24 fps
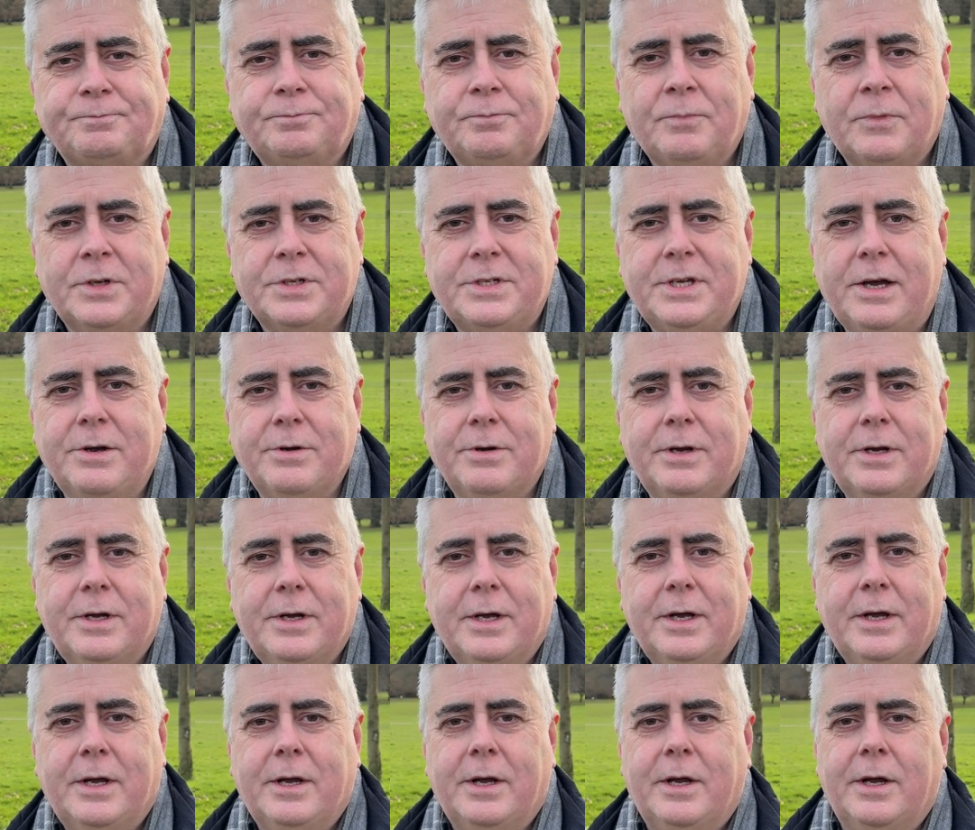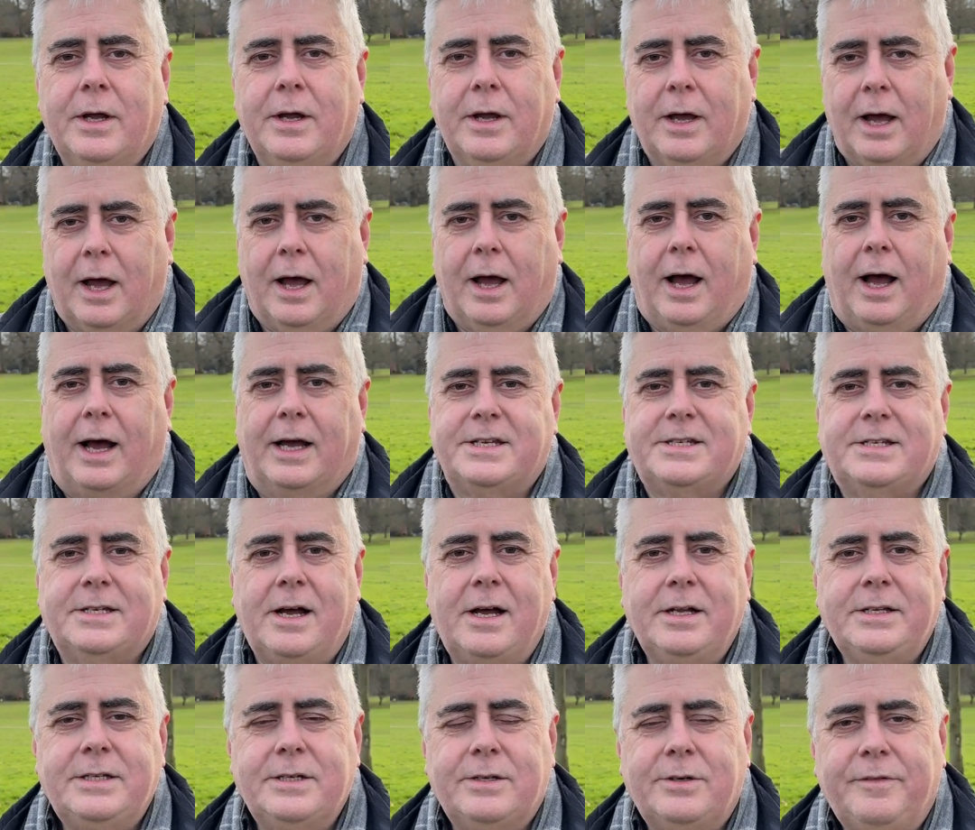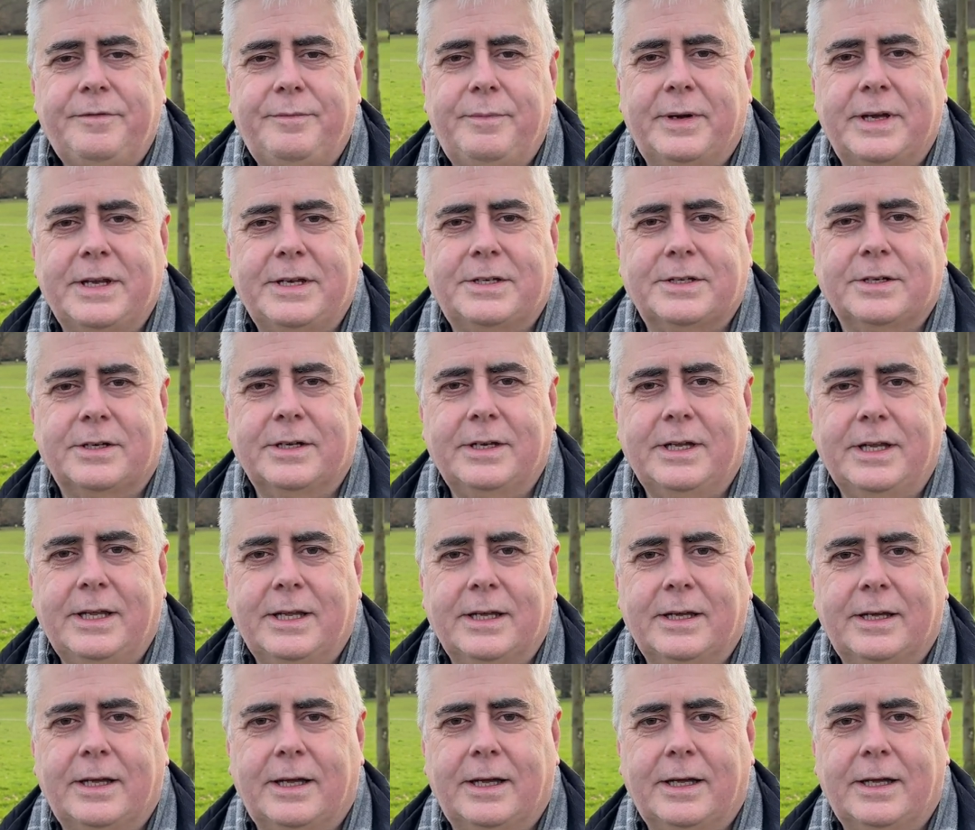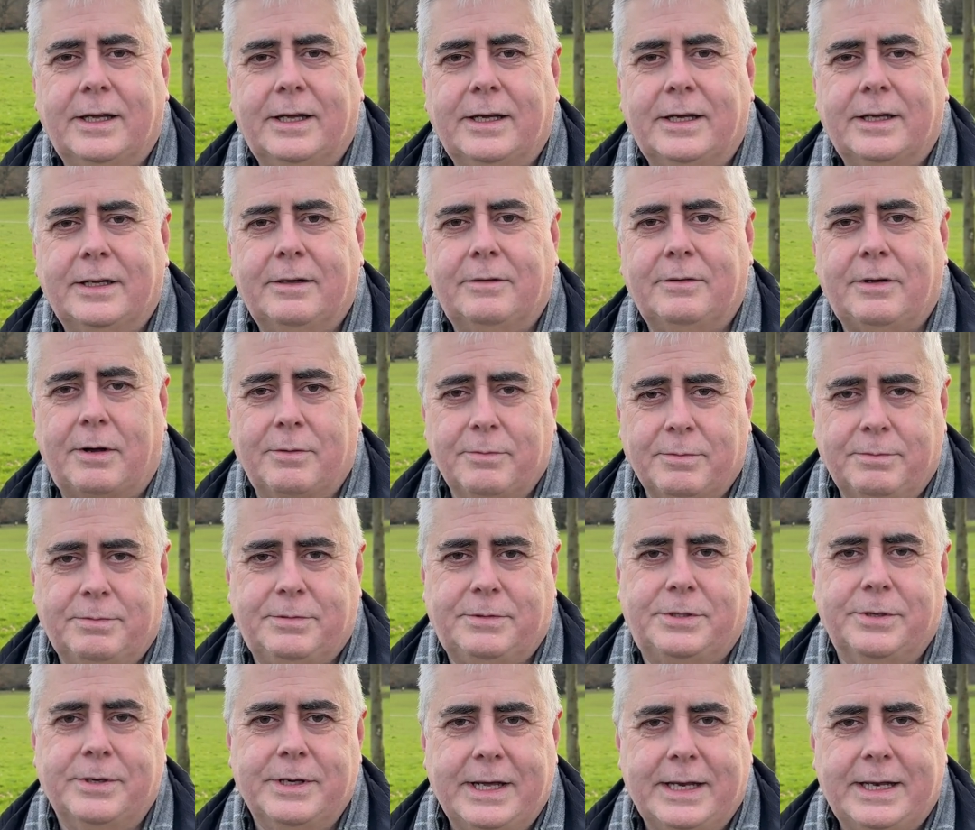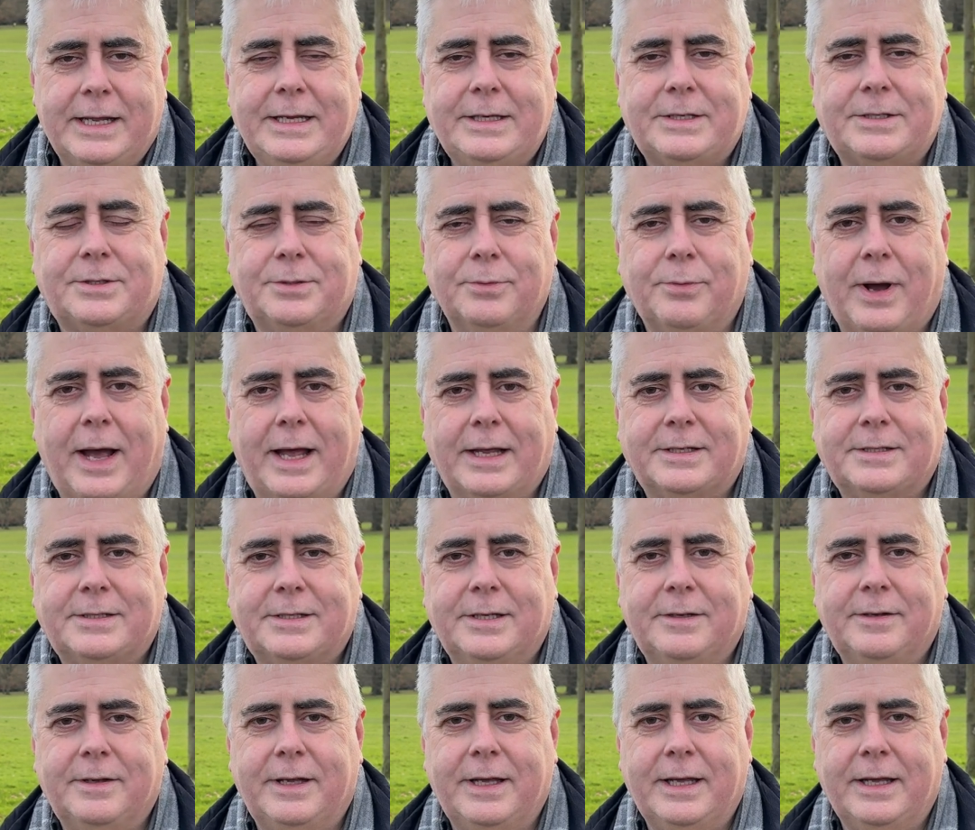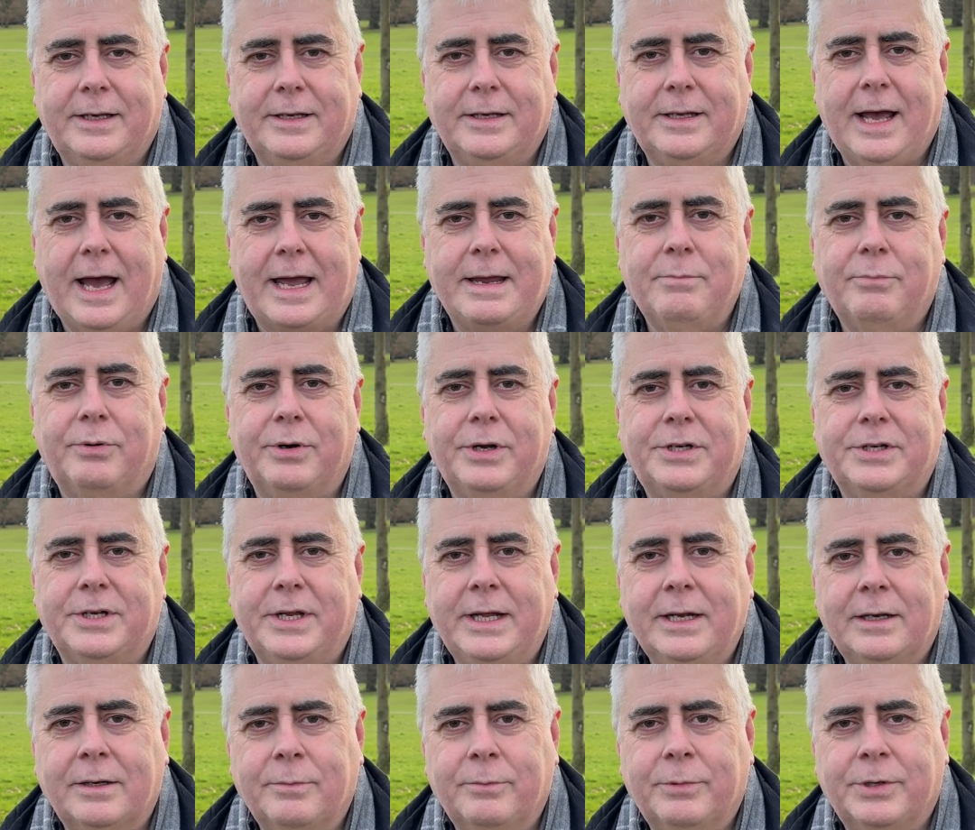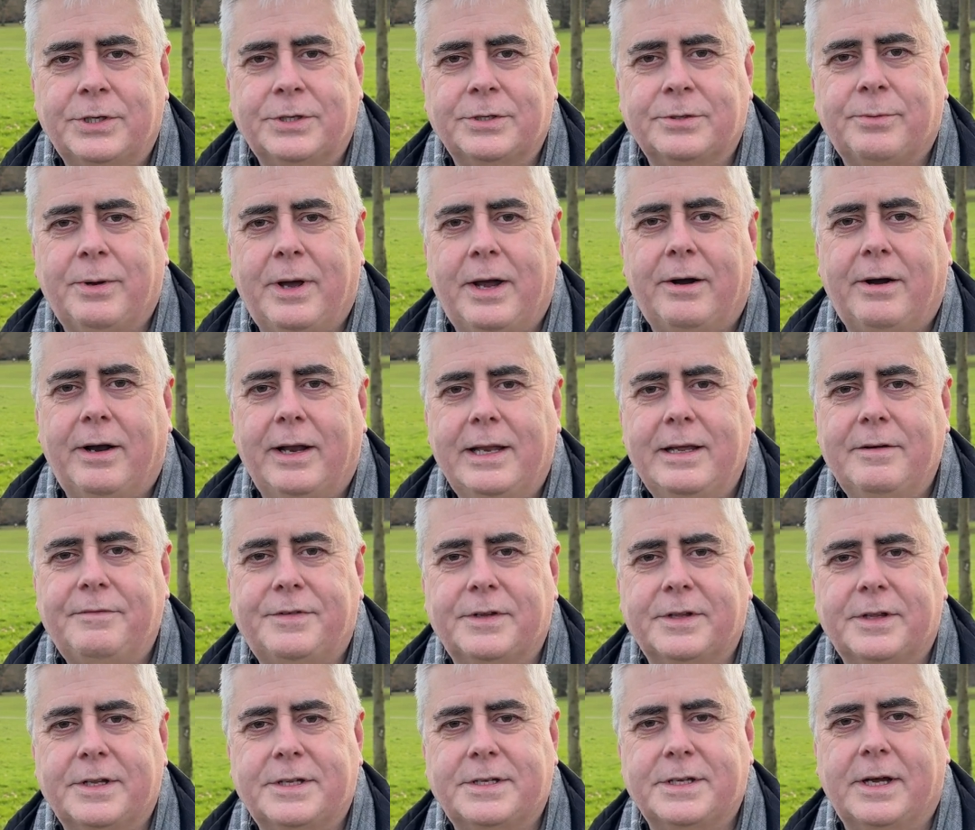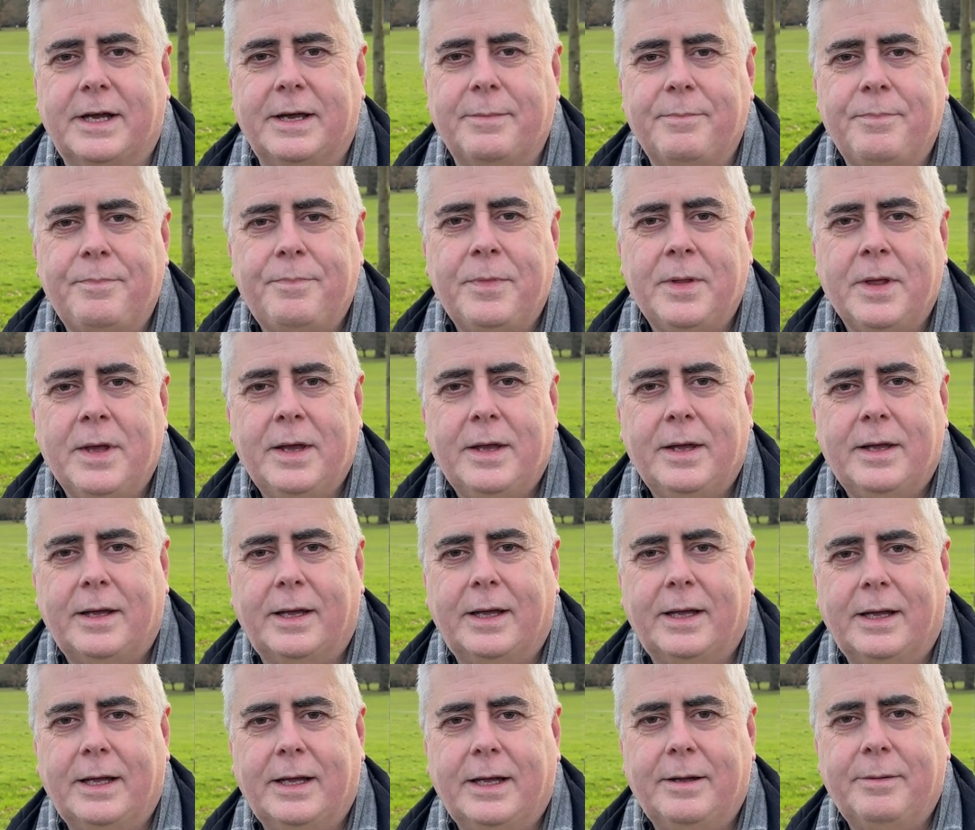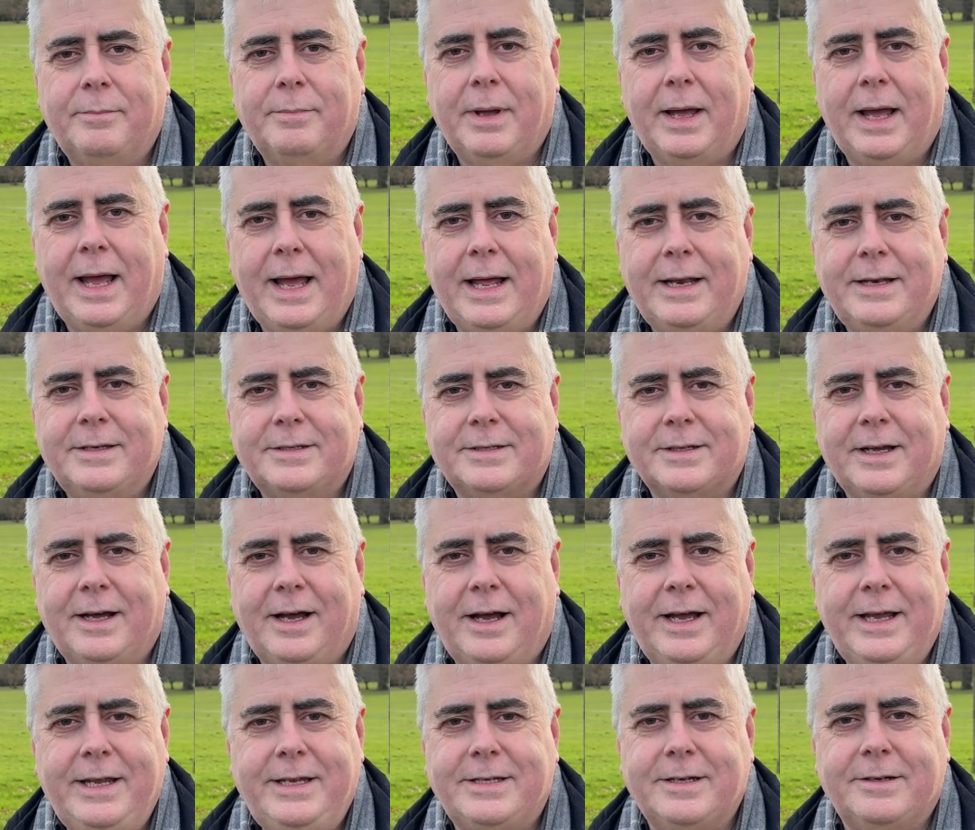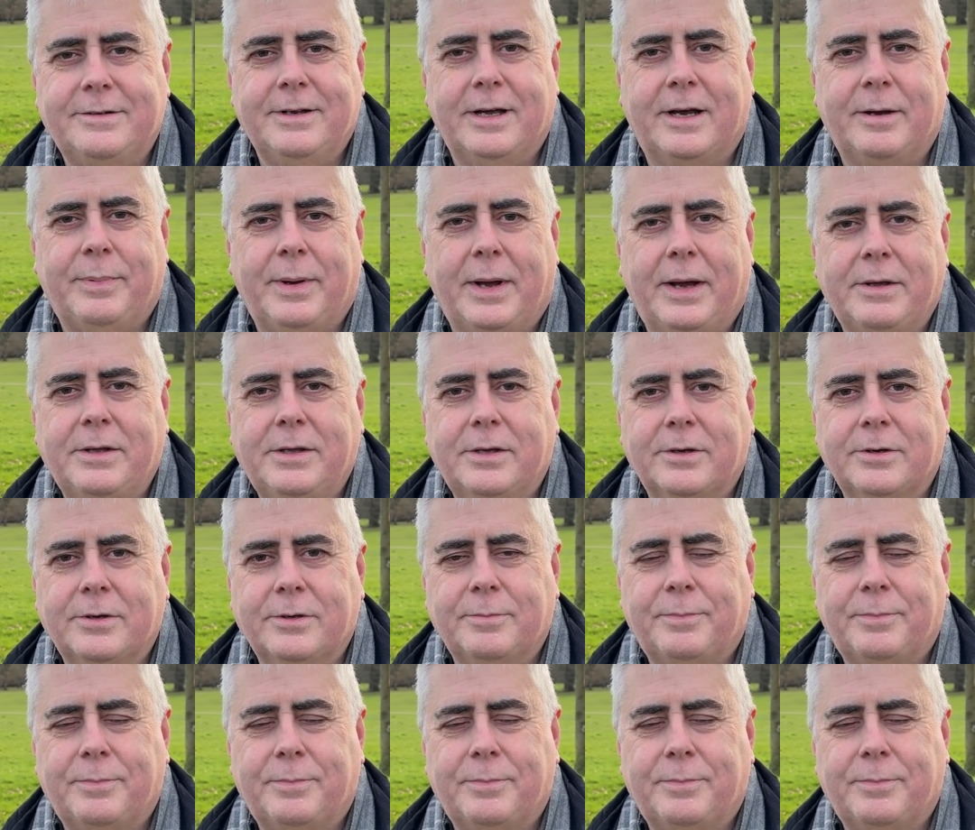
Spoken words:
So I started off my journey, I'm doing it east to west in Cambridge in England, which is where I lived at the time. And I don't know about you,